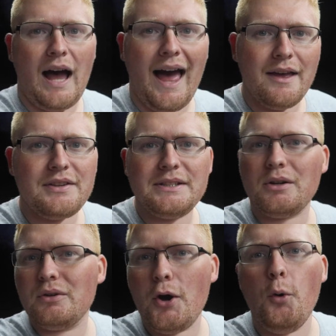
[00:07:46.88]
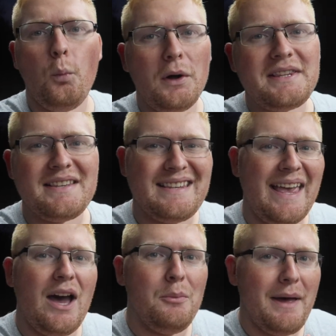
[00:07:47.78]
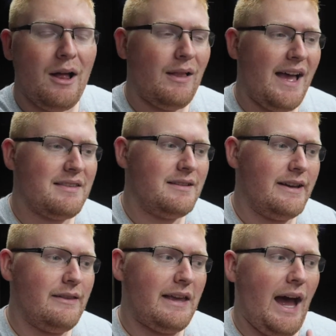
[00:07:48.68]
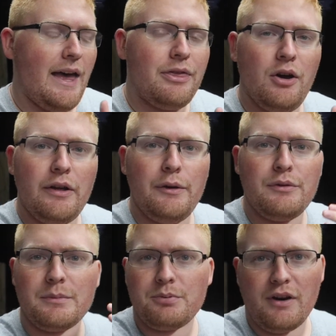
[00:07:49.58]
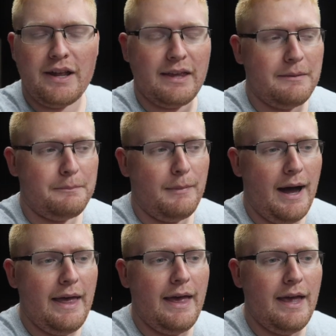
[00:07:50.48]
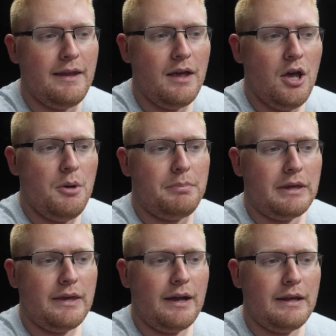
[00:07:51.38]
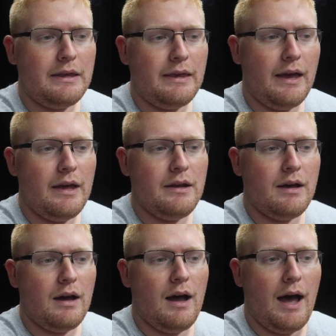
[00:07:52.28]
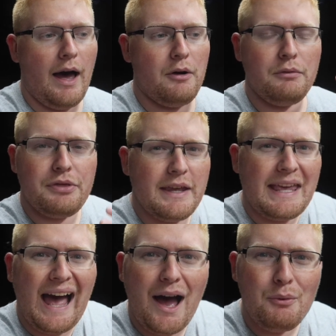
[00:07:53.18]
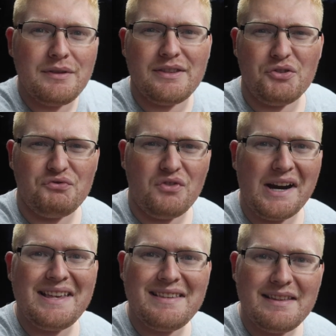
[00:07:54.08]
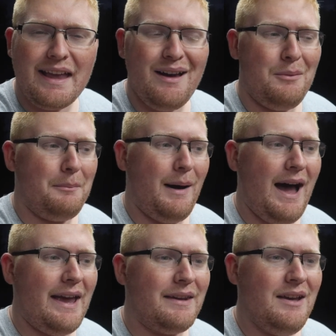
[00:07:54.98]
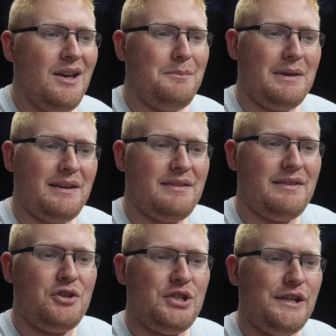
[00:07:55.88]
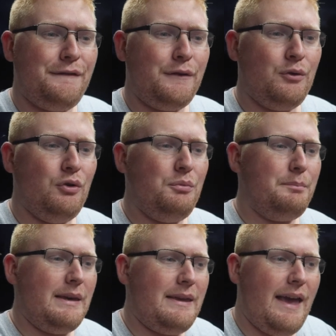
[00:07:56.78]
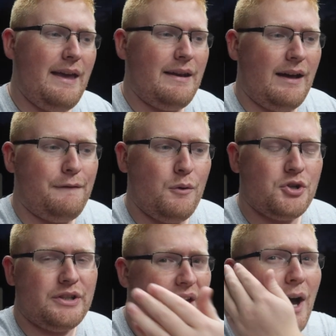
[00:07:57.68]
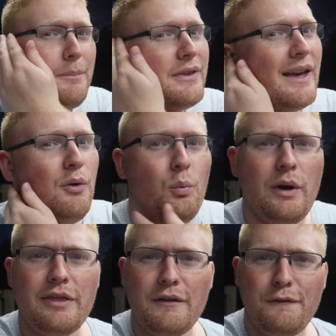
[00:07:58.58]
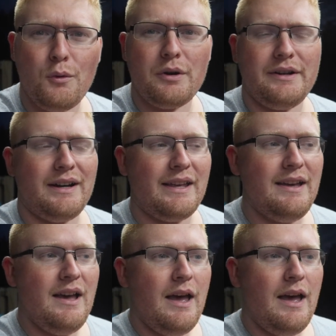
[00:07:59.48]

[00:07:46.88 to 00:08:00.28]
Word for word: I honestly don't know what to say about last night. Like, I thought it was a prank in my head, but yet again, I don't think I was in the right state of mind because of the G Fuel, me getting, unfortunately, upset with Fortnite.